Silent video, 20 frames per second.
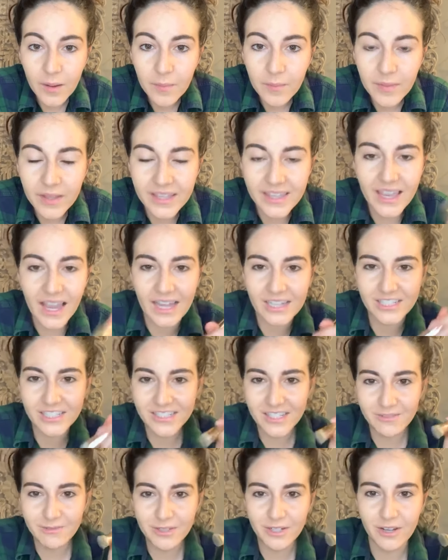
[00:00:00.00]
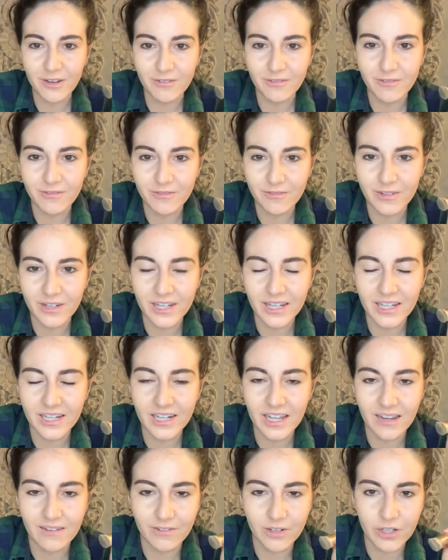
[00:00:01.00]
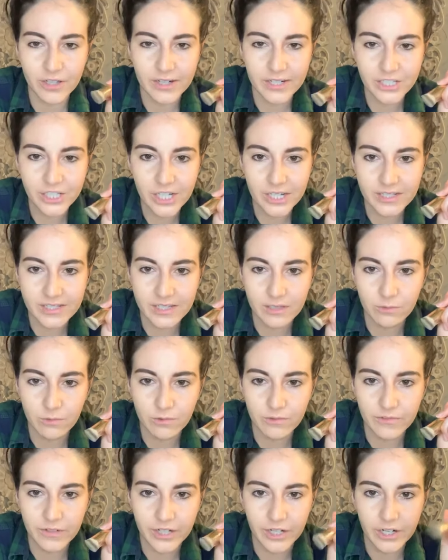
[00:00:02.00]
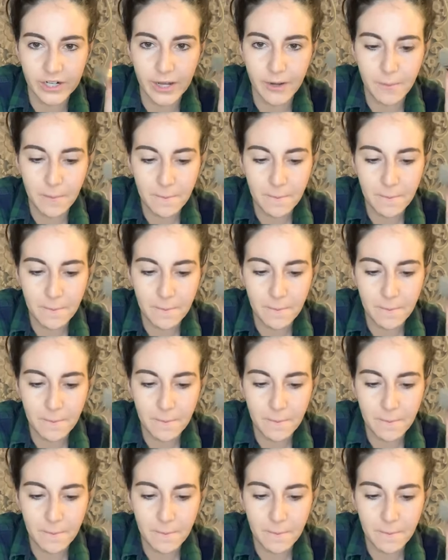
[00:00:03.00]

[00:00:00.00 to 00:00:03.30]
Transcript: Yeah, just let me know whenever you get a chance and we'll figure it out.